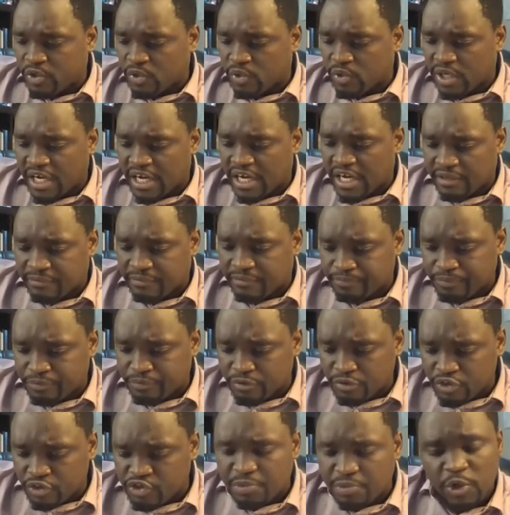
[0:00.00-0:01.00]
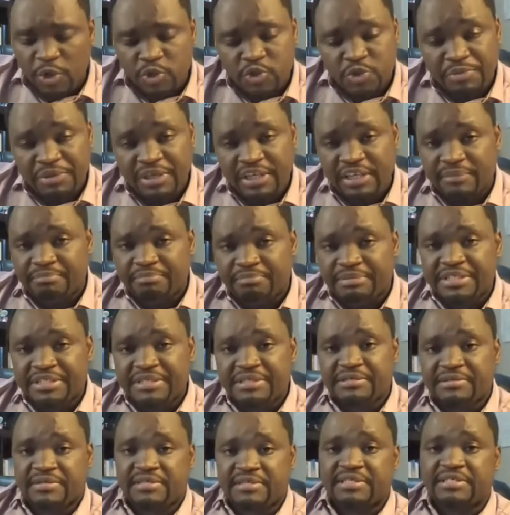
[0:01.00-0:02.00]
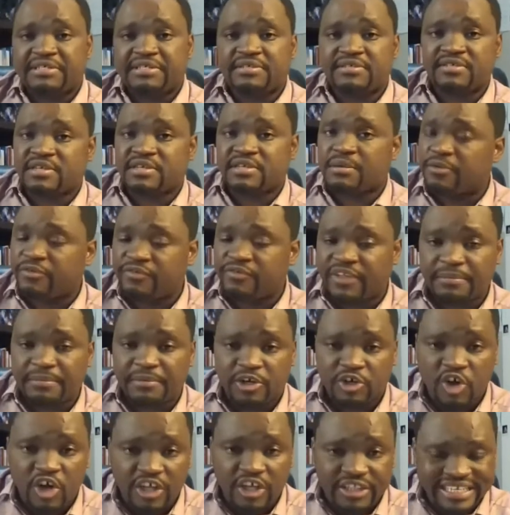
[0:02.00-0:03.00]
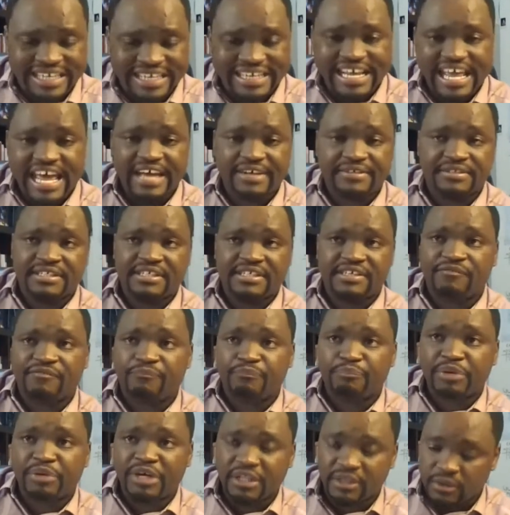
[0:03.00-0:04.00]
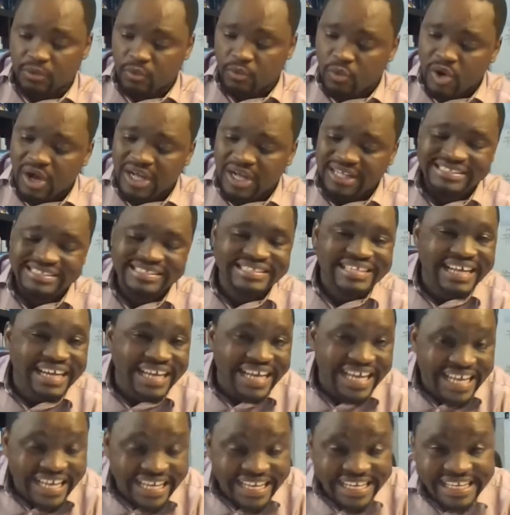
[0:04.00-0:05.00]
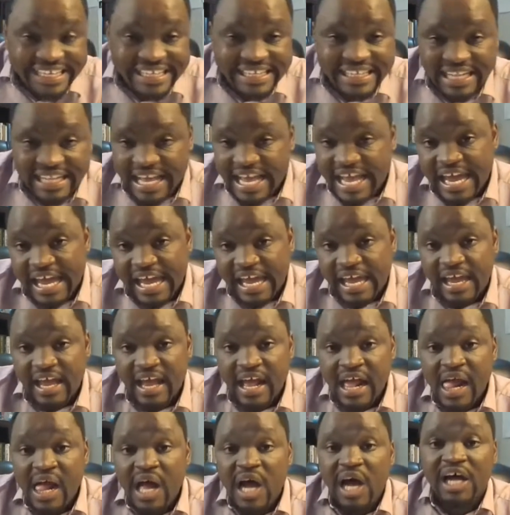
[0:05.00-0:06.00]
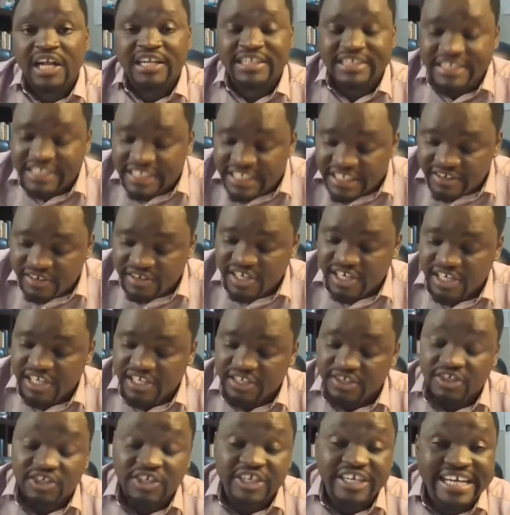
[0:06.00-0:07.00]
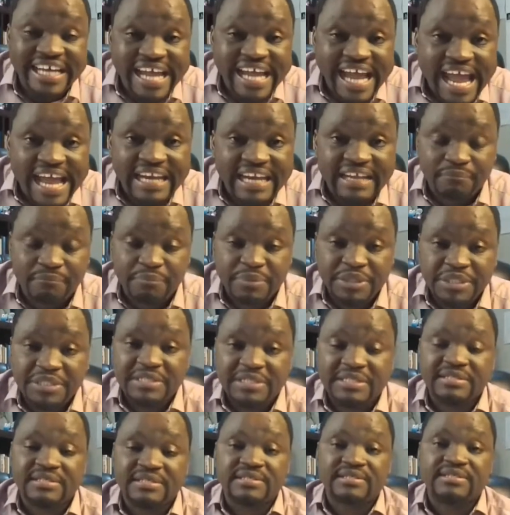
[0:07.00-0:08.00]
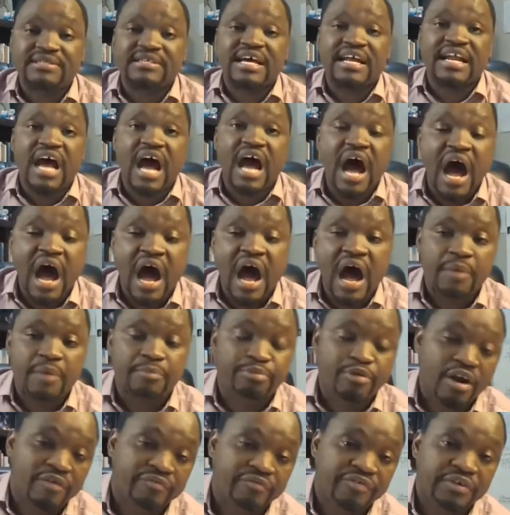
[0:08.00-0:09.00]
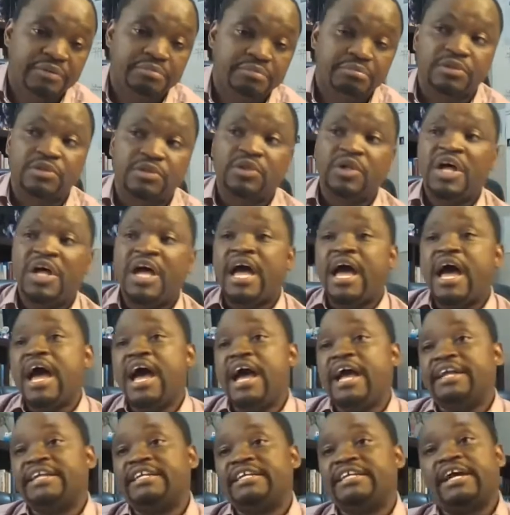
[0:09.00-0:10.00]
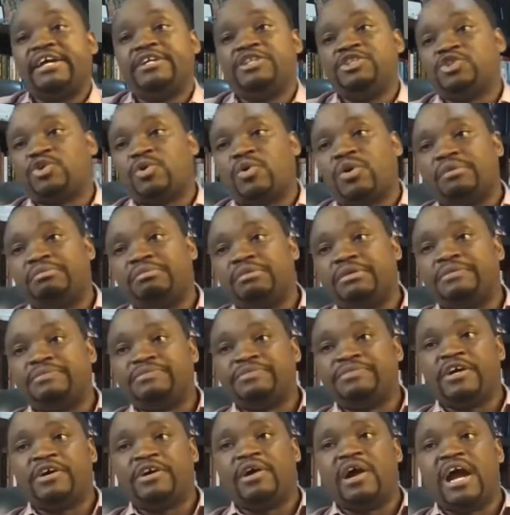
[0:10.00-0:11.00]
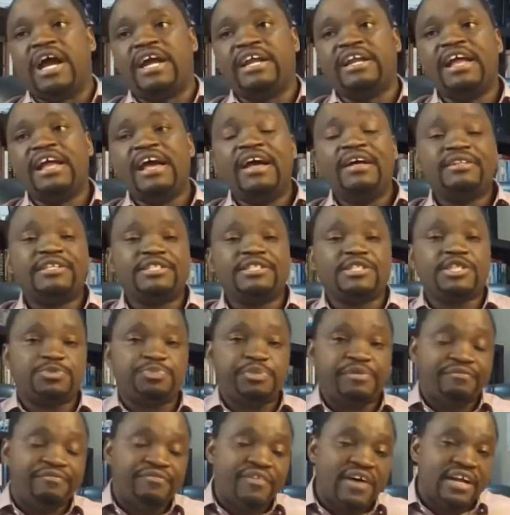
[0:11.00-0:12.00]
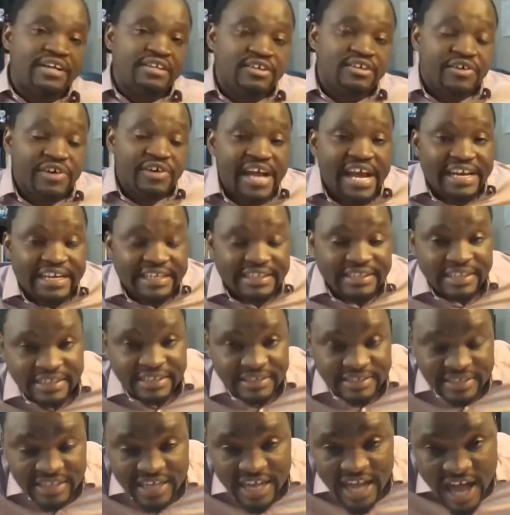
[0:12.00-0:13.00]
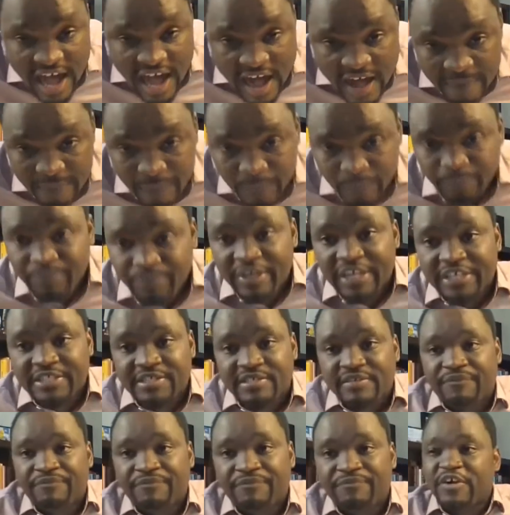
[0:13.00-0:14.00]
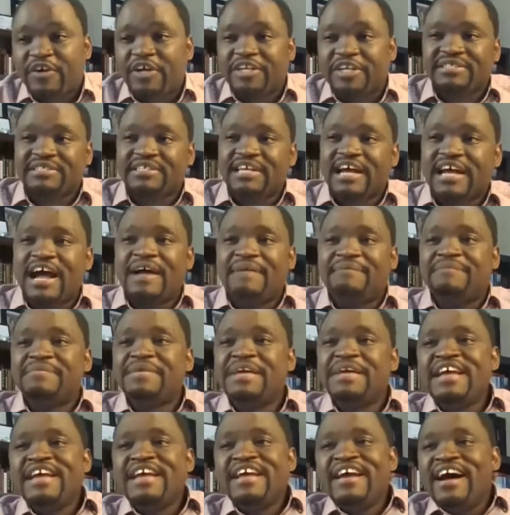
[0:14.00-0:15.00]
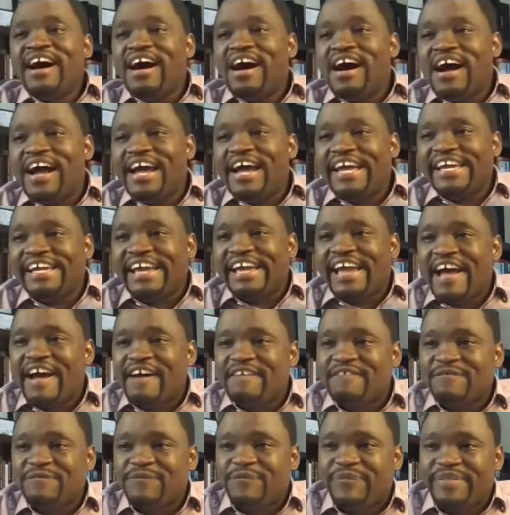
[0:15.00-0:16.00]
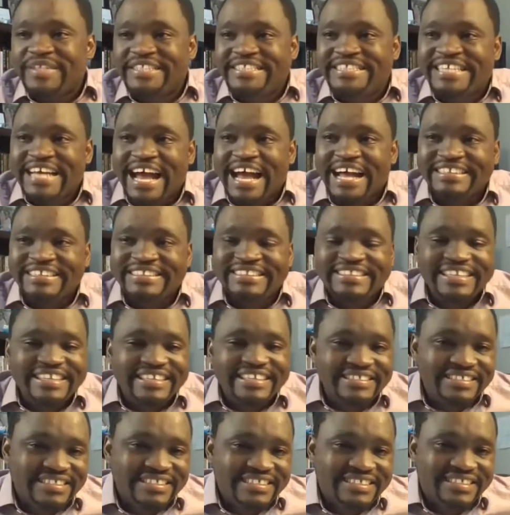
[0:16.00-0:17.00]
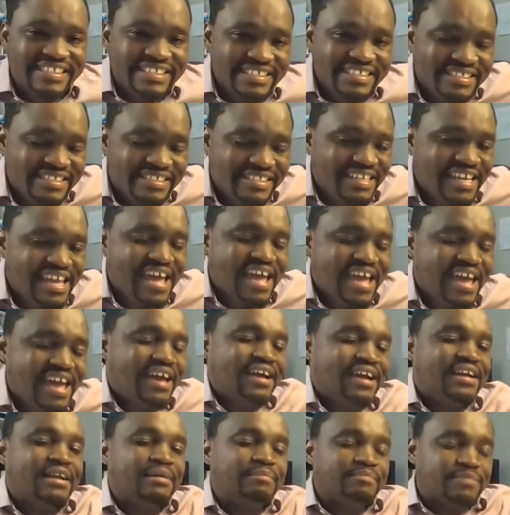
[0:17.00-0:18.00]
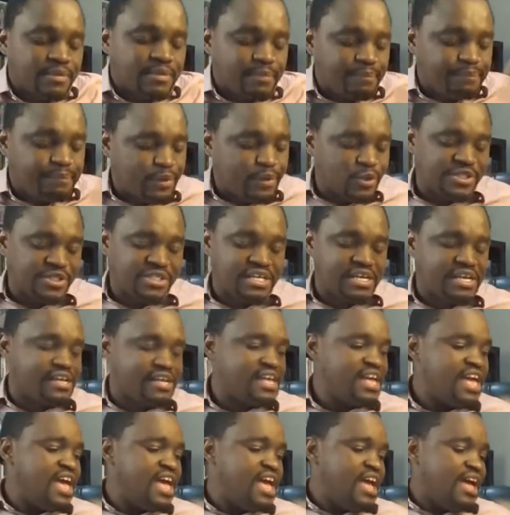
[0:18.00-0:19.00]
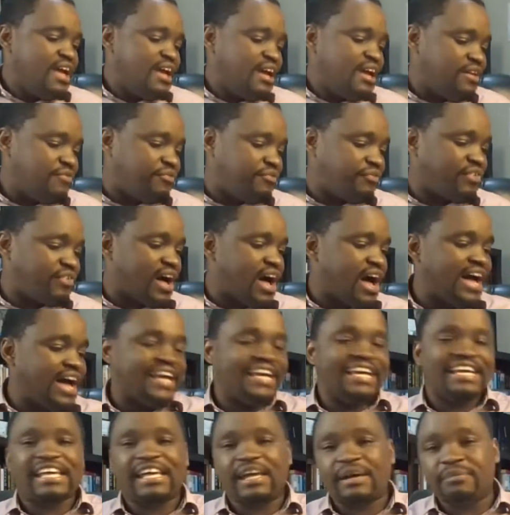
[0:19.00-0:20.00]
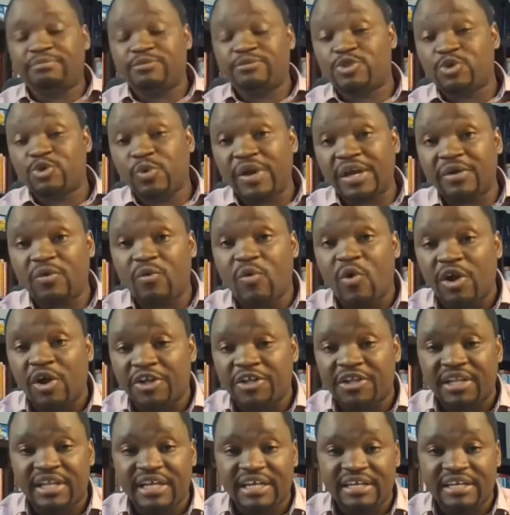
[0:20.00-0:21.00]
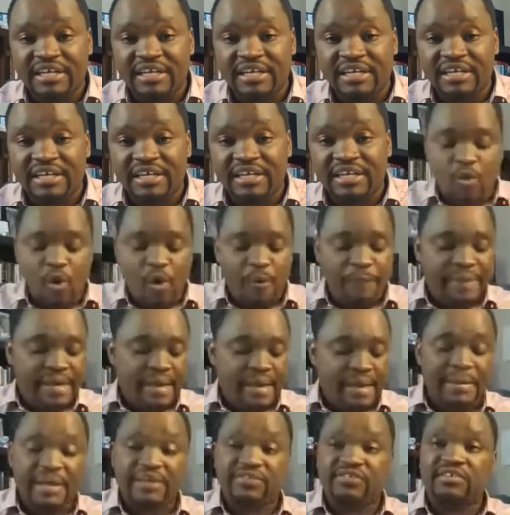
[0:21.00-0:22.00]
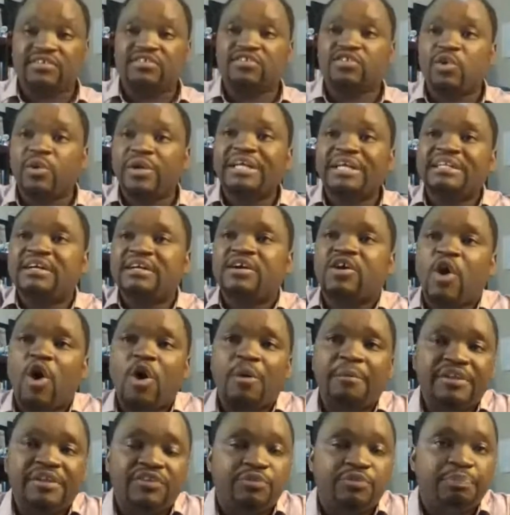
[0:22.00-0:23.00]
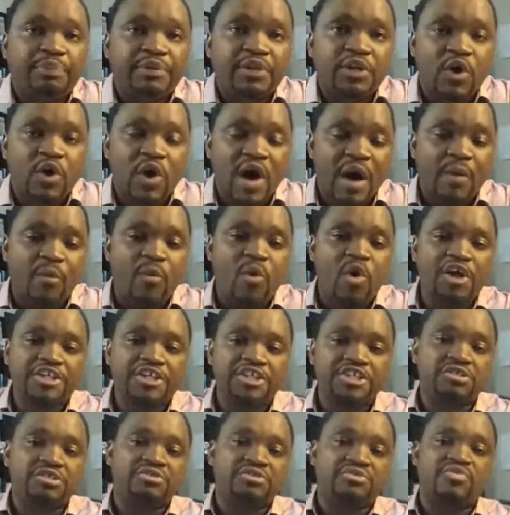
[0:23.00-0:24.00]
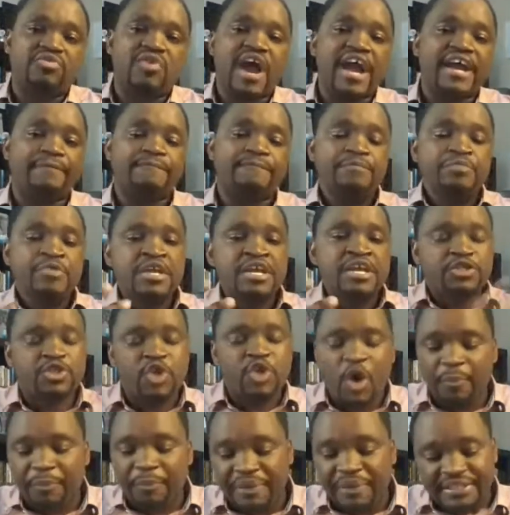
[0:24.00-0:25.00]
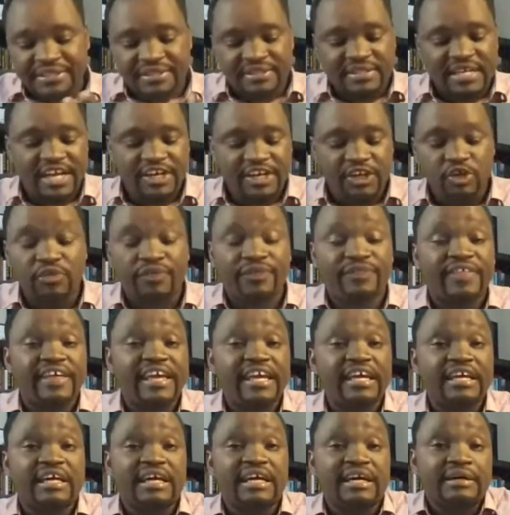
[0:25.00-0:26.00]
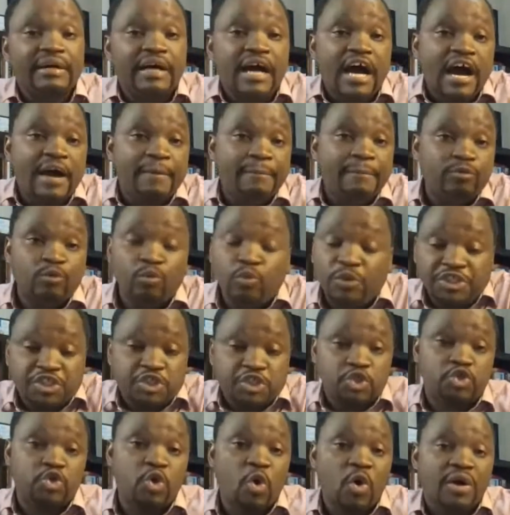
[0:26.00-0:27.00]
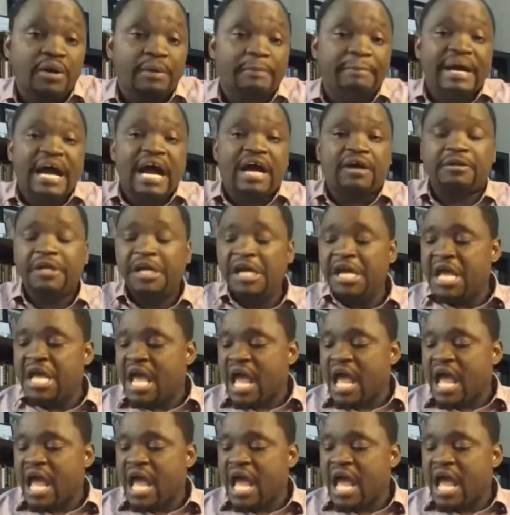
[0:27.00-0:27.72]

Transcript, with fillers: you know, um, small to medium businesses, some of them are not that active, but the ones that are in there are literally creating businesses that are profitable and enjoyable. All right. This has been fun creating this. Um, it's the first time I have done this this year, and I'm supposing if I keep doing one of these, it will be amazing. So in the comments below, I want you to write topics that you think um, we should talk about.